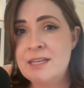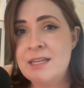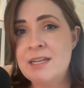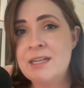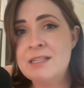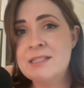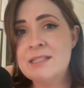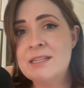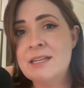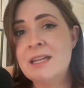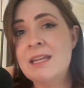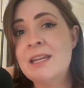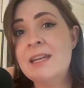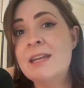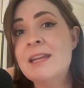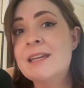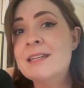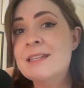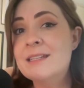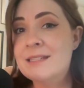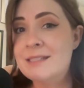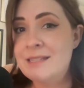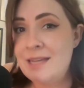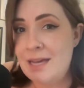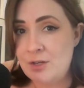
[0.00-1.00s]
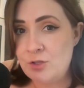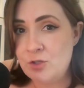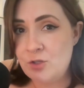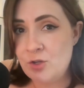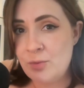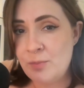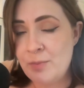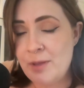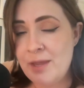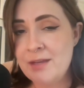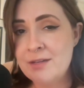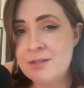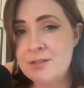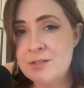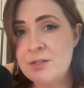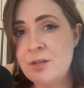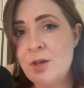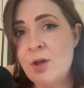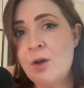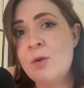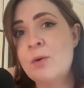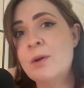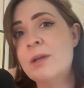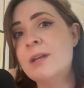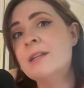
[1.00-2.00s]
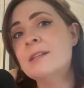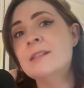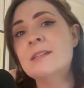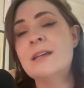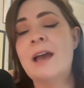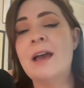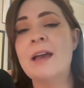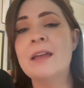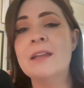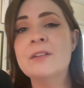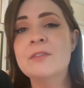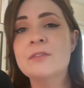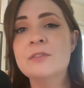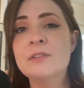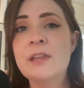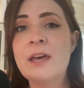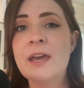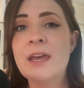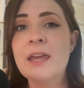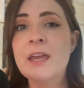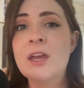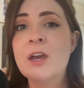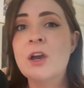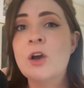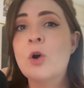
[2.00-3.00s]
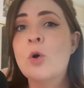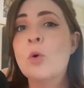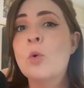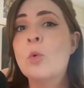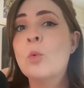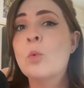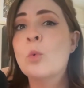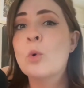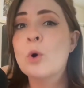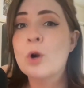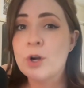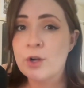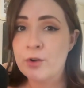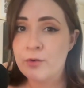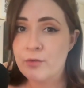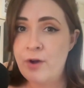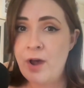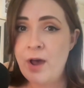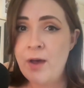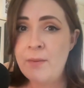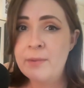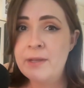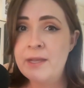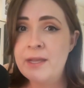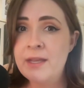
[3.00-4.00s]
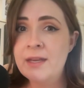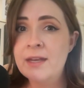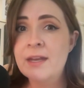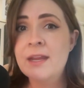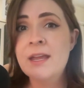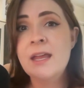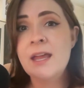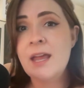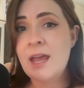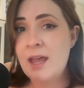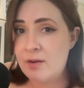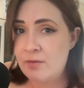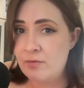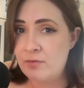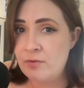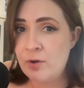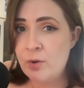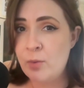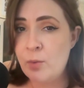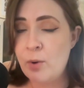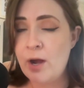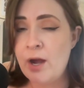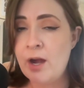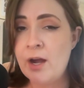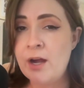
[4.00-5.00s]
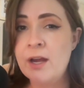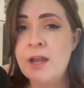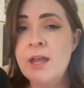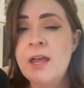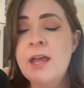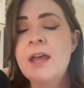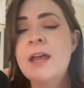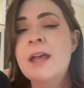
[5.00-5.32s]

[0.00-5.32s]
It is in detriment. So it is kind of like word vomit everywhere.